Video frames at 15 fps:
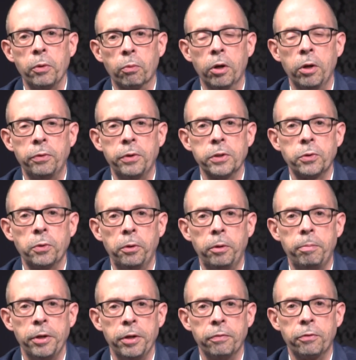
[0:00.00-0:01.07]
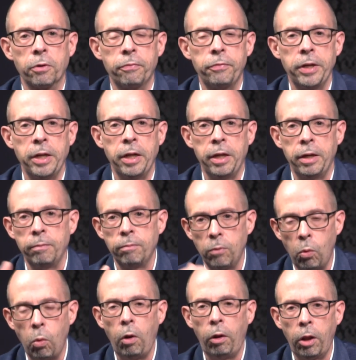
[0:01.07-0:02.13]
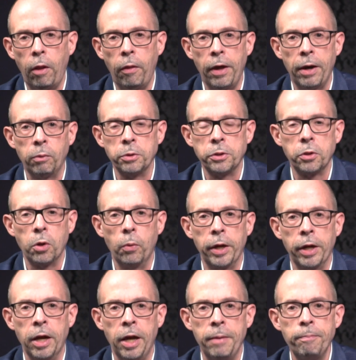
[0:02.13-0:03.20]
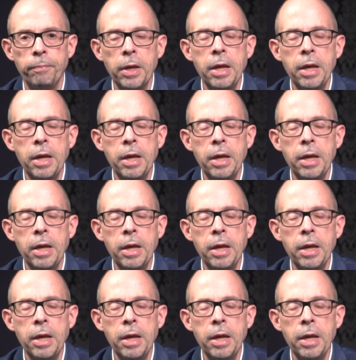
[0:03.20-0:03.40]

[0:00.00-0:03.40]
wrote this little bit of graffiti while all that was going on.